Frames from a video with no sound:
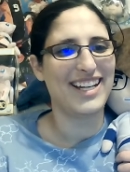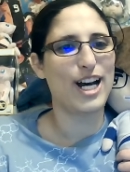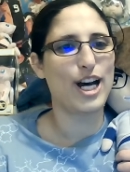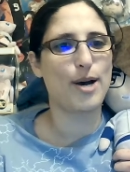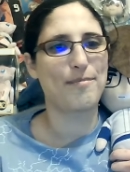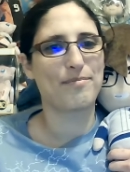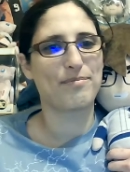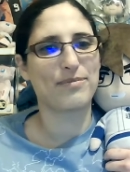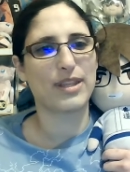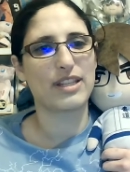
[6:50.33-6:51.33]
Um,
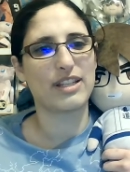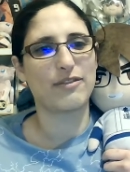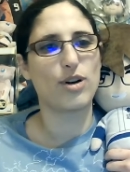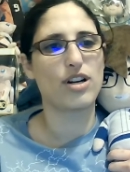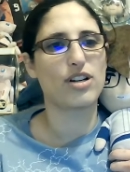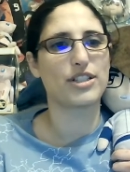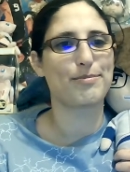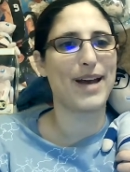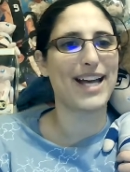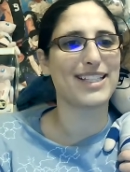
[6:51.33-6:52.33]
the four holes
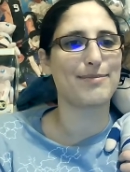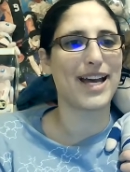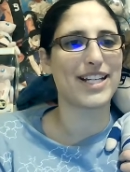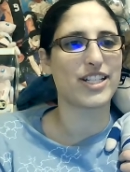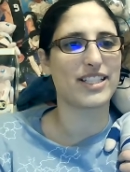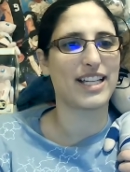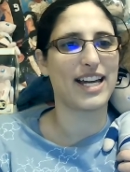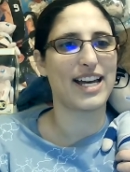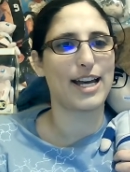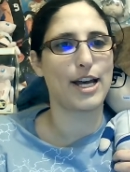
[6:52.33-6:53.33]
bat smashes.
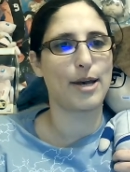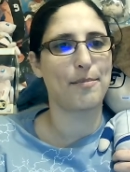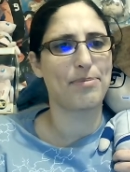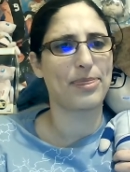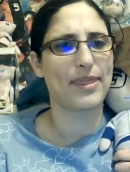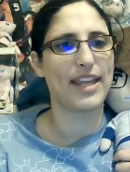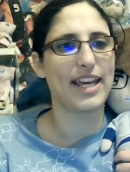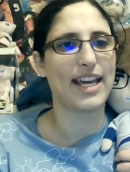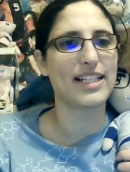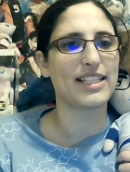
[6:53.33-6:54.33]
Uh,
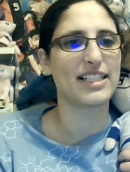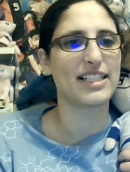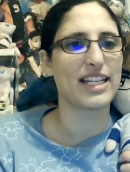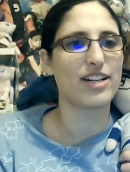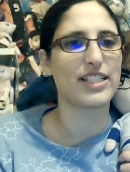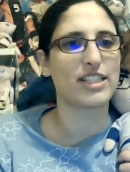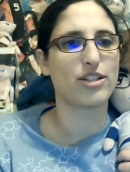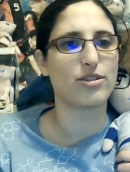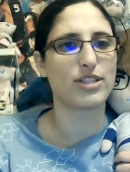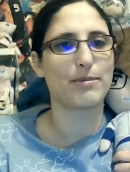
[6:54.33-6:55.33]
ace Nagira's
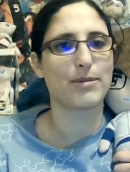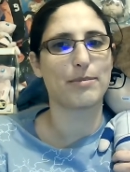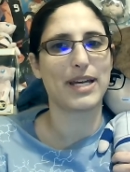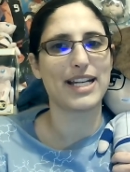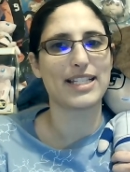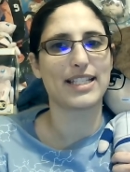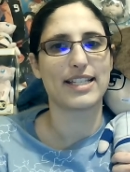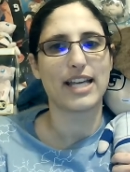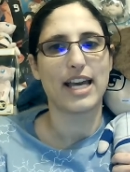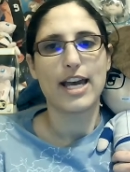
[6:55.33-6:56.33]
two-seamer to
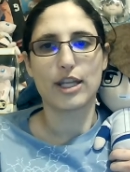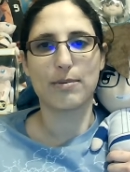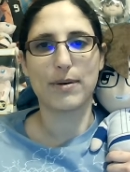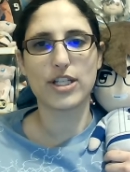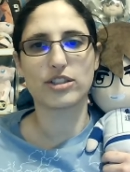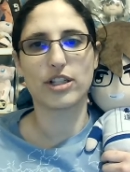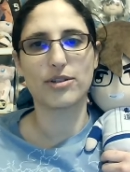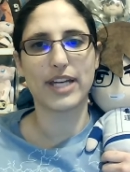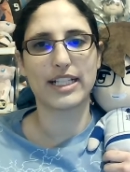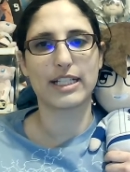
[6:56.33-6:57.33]
pieces. The pitcher
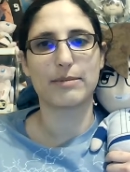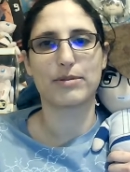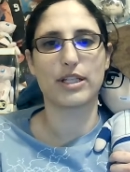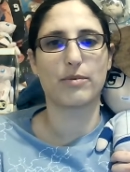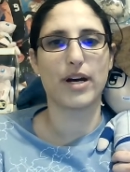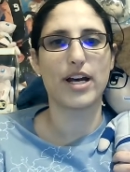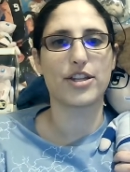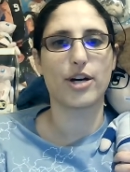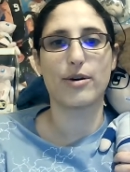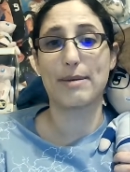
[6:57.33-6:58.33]
located it pretty well,
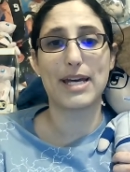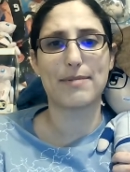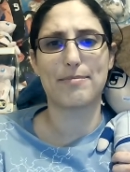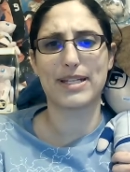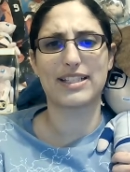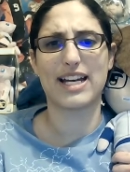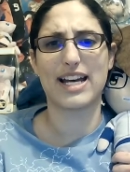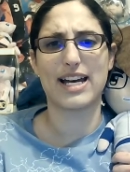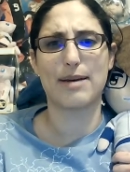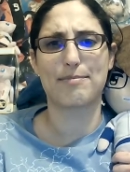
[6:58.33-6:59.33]
though. It may have been
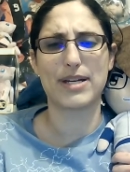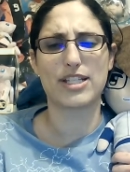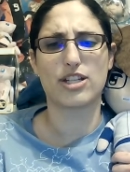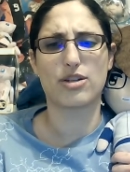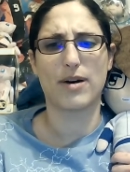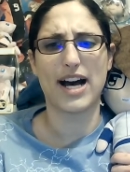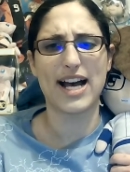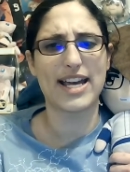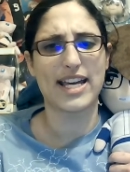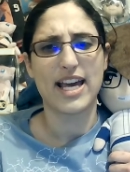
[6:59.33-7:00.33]
uh, a bit too
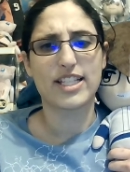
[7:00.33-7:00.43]
high.